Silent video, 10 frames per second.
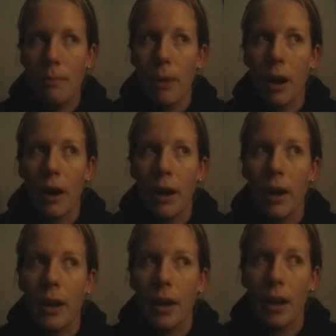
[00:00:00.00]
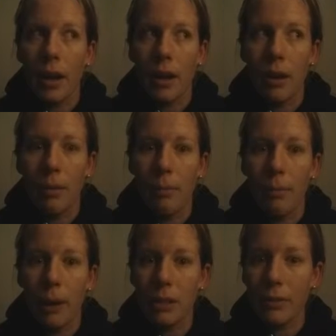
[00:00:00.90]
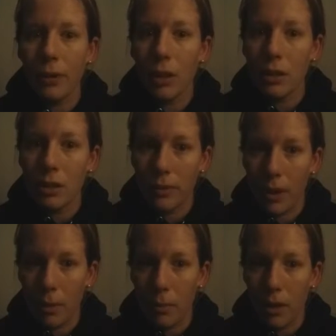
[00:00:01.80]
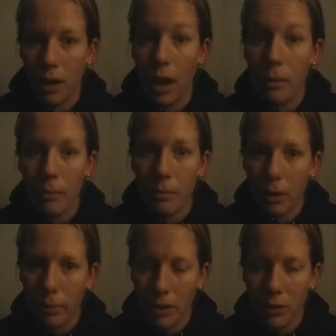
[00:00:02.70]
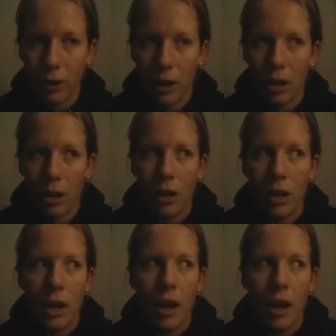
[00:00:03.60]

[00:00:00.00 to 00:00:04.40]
my best friend's family and my best friend